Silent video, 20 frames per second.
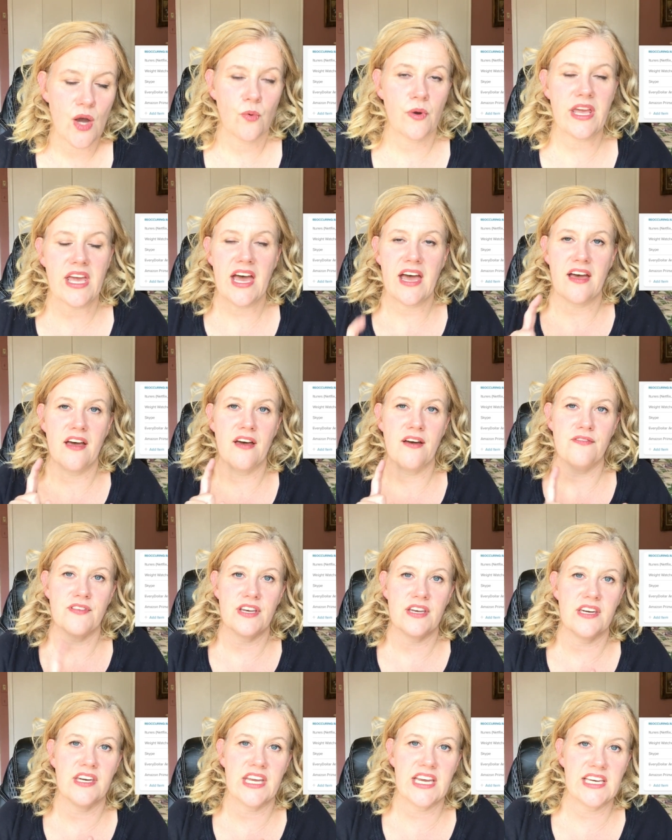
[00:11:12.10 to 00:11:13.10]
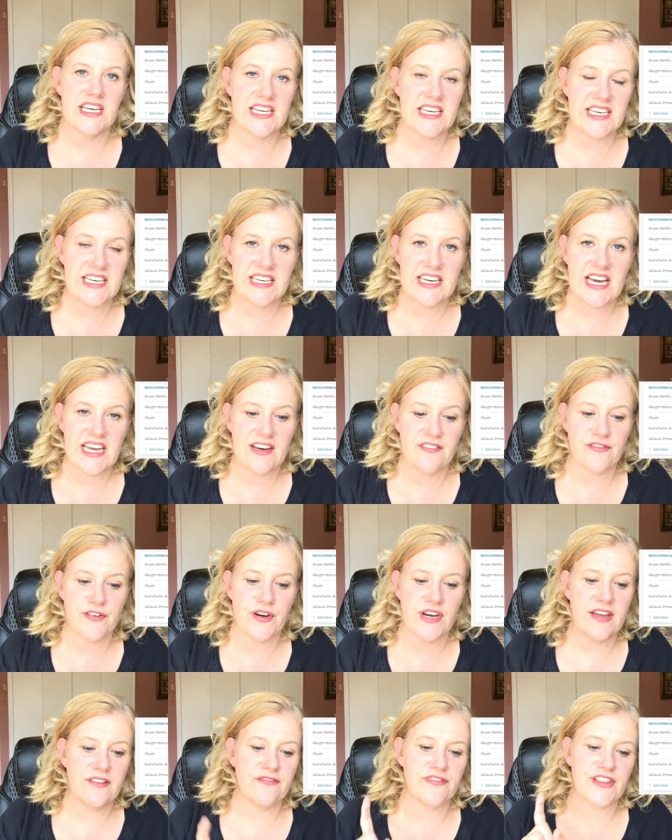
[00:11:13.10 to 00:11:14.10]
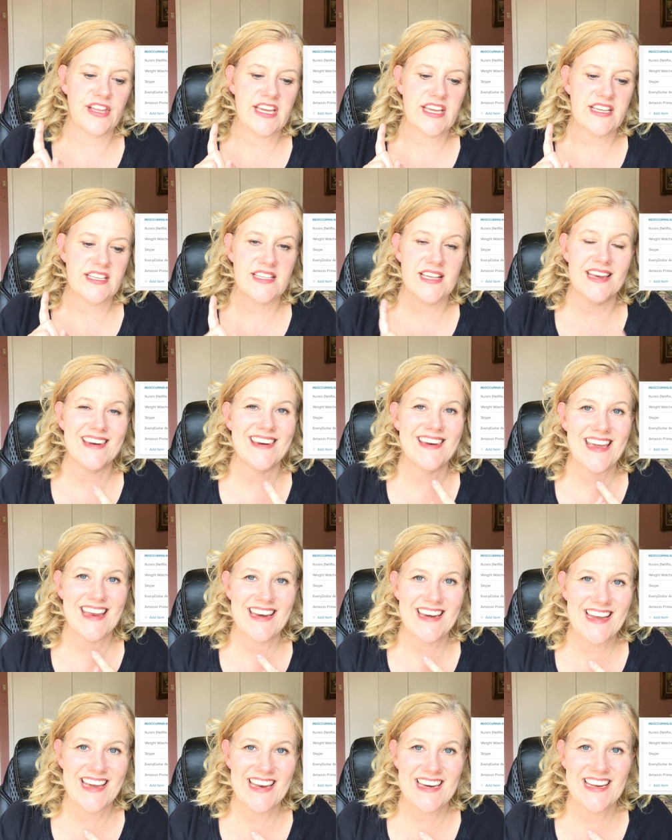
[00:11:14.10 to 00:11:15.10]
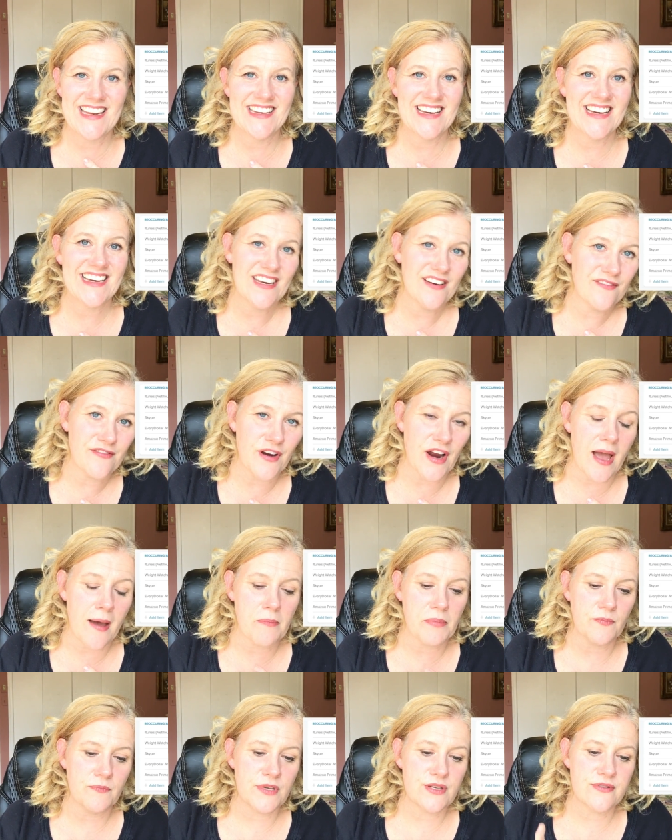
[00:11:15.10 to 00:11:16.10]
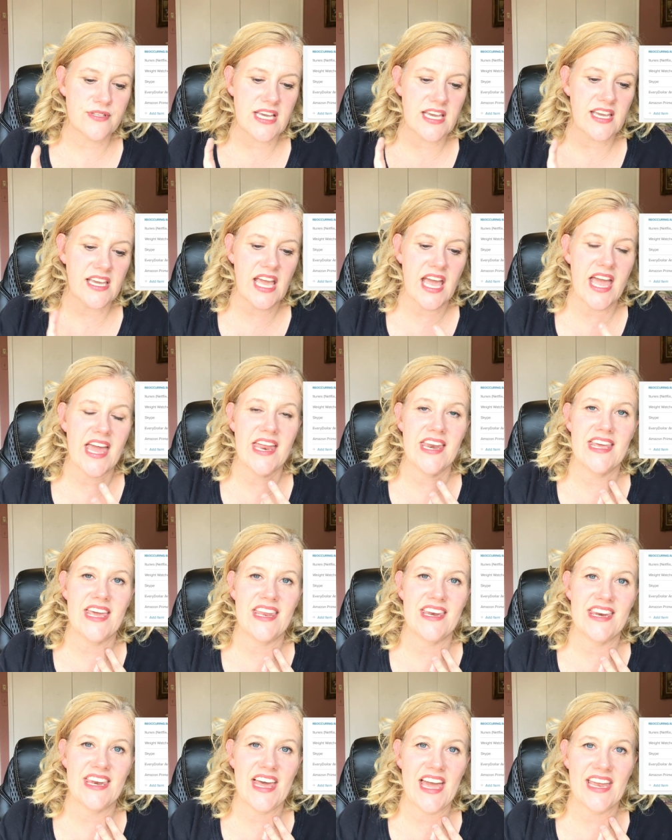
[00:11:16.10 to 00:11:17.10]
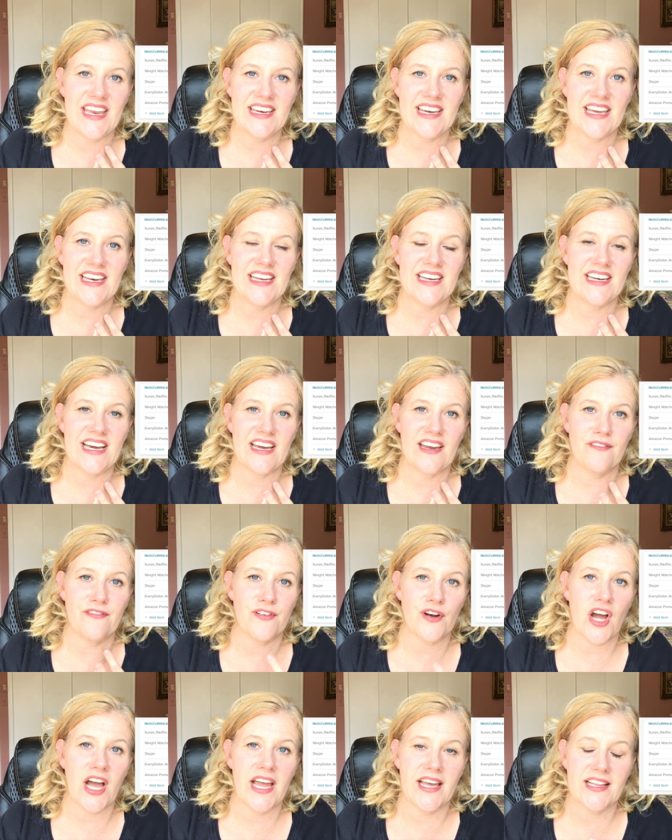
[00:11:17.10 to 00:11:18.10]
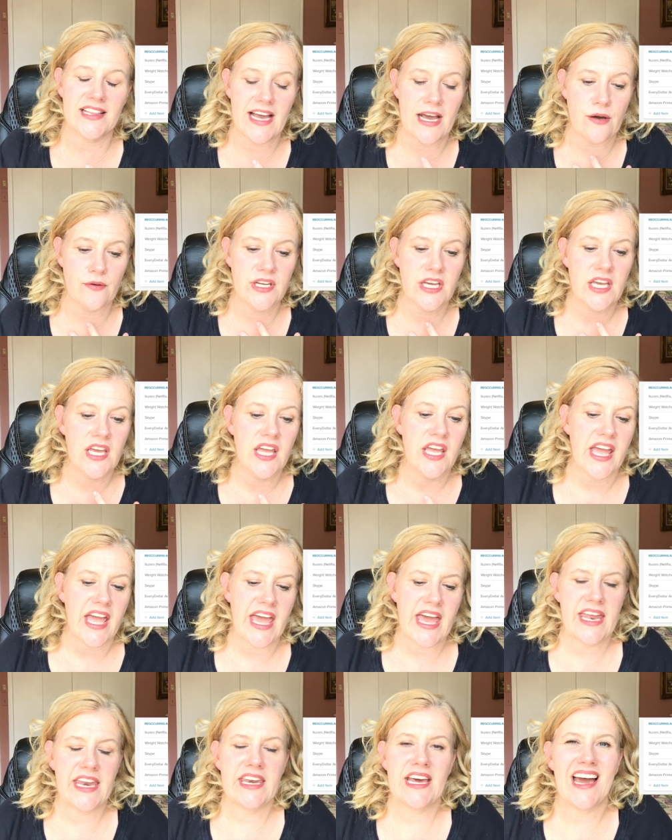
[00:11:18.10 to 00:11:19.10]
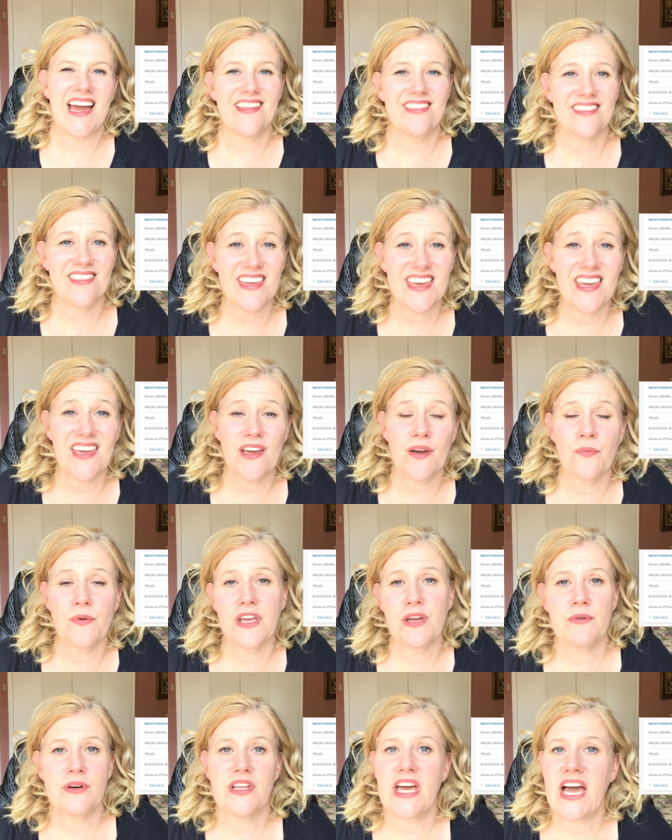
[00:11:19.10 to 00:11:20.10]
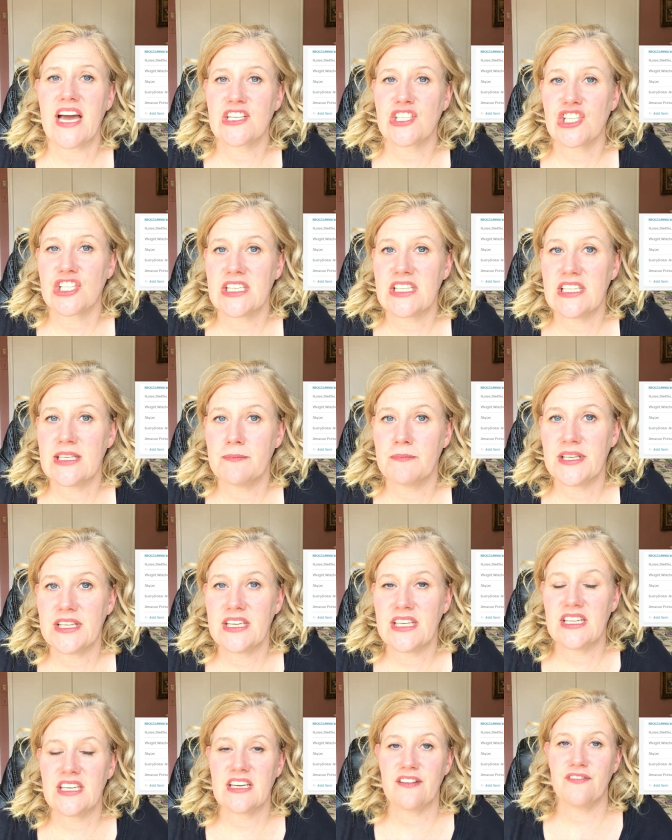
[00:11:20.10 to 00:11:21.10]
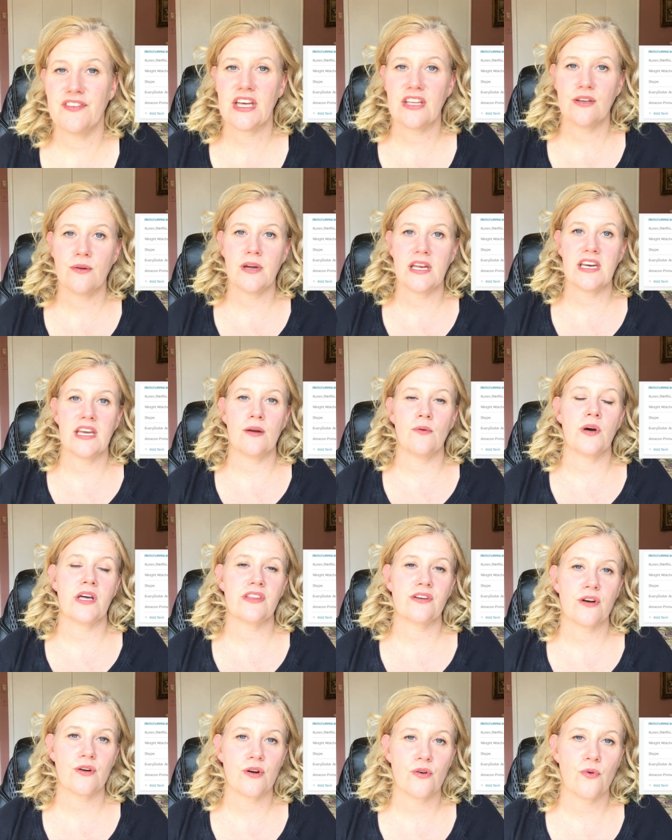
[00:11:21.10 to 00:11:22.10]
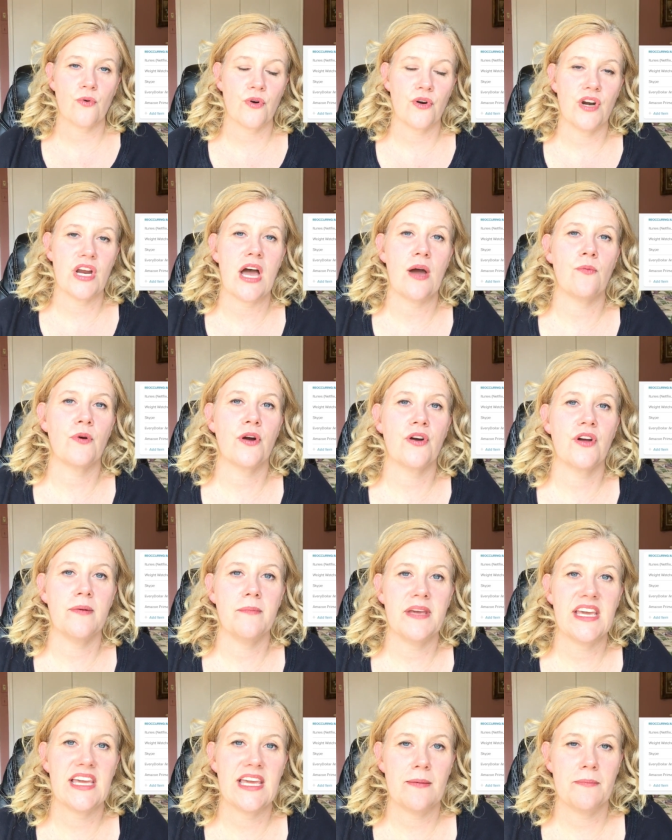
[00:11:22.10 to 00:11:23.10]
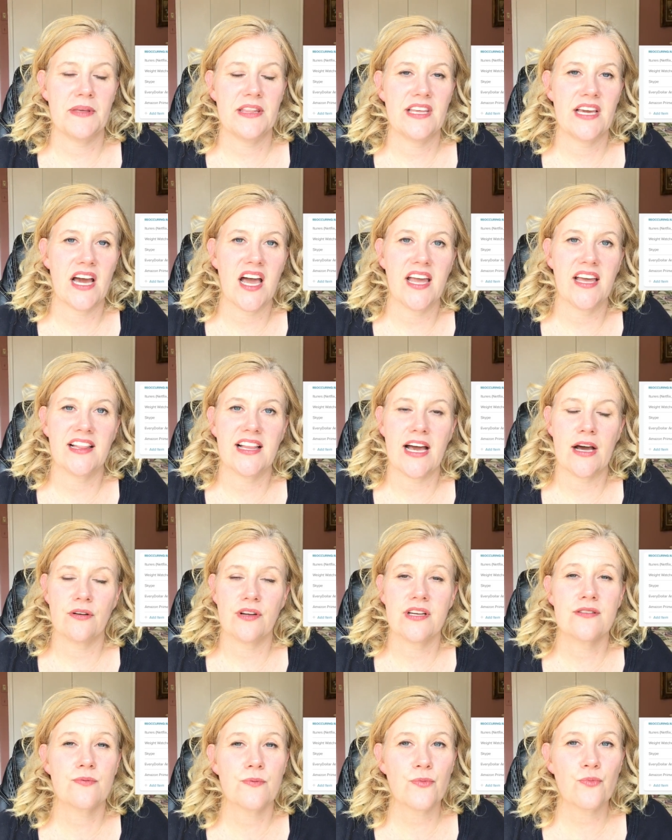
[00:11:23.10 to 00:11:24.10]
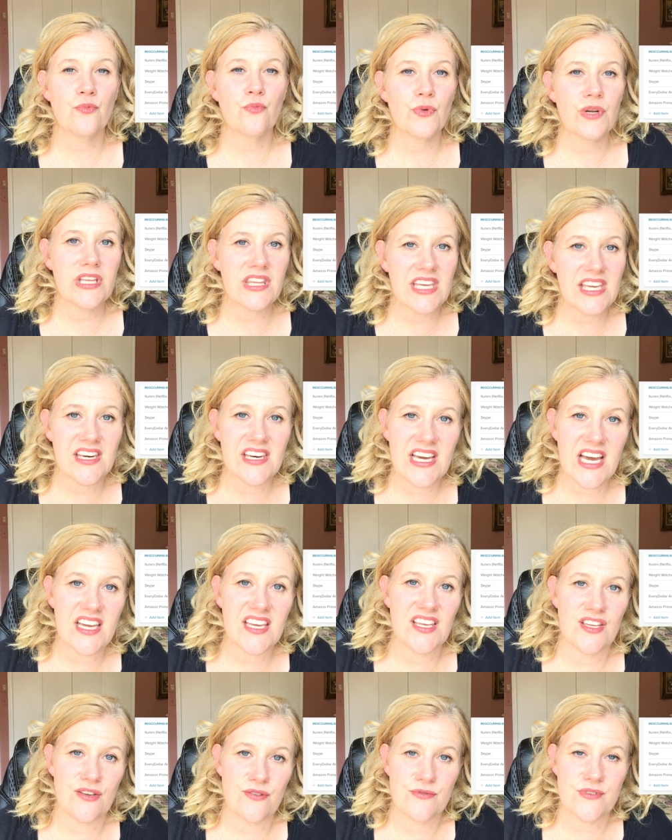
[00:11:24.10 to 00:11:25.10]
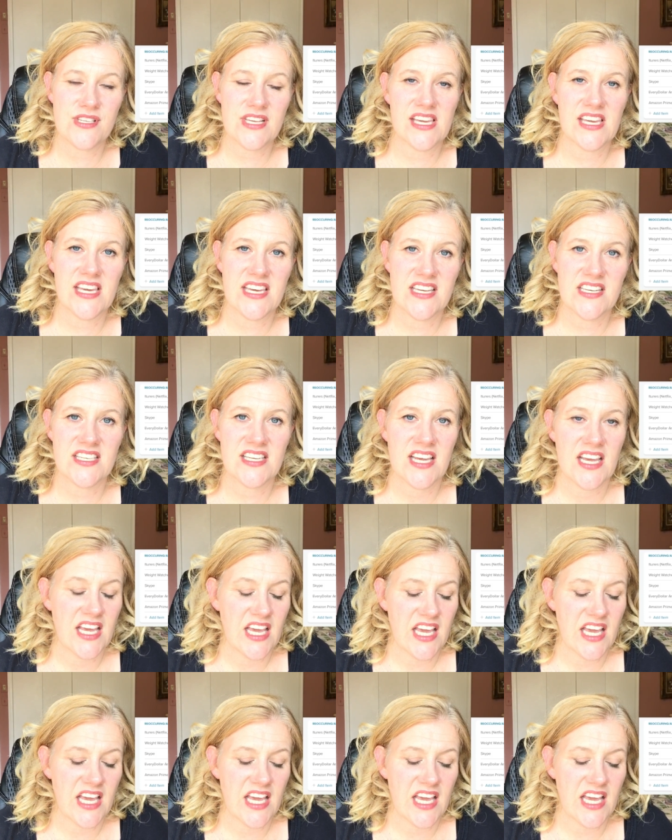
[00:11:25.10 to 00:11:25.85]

We have nine ninety-nine for Netflix, nine ninety-nine for Apple Music, and nine ninety-nine for iCloud. And I think we will actually be evaluating whether or not we're going to be keeping the iCloud, because we're really not using it.